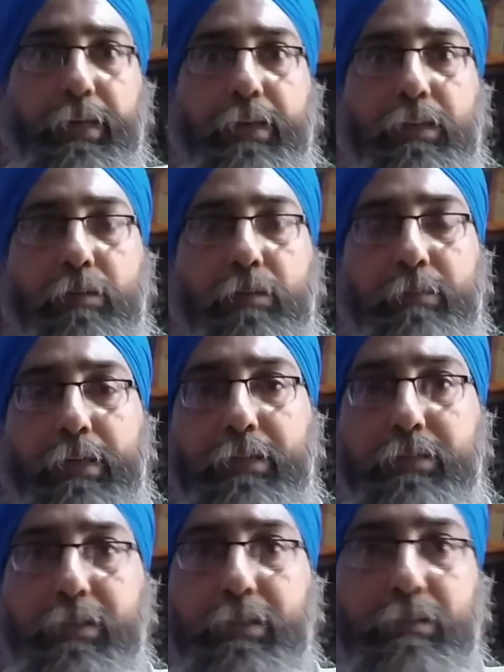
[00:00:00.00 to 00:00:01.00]
and it will be
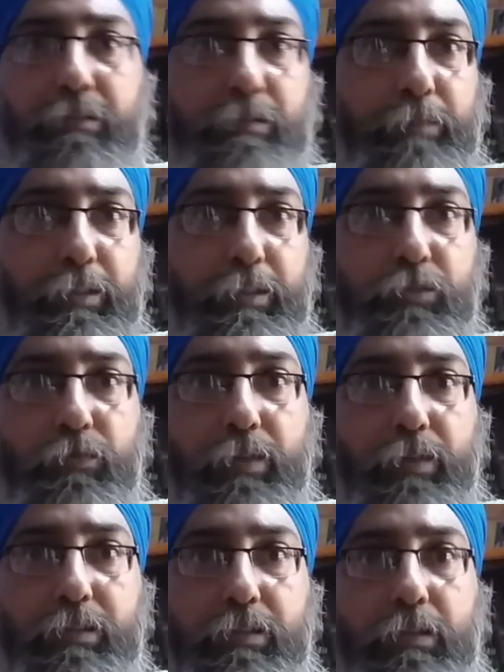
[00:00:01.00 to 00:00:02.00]
entering some areas of
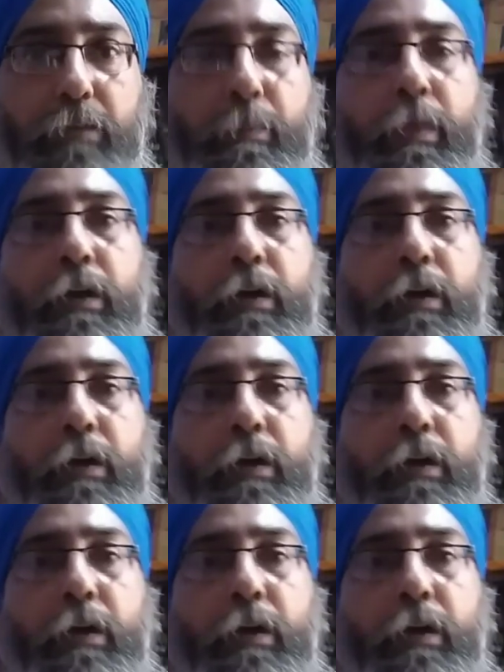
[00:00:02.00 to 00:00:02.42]
Rajasthan.